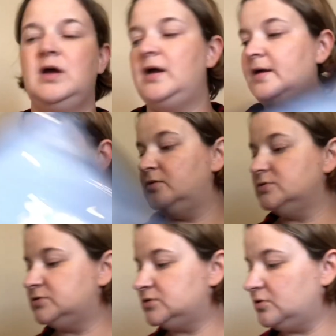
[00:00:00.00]
I
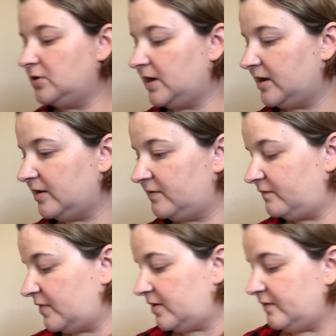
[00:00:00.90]
also
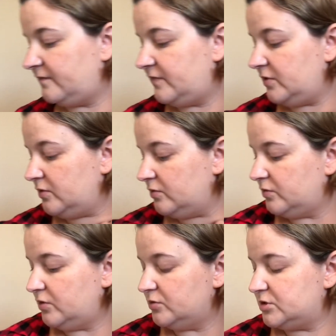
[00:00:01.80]
have a few
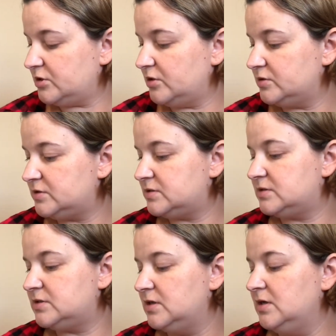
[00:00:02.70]
new starts.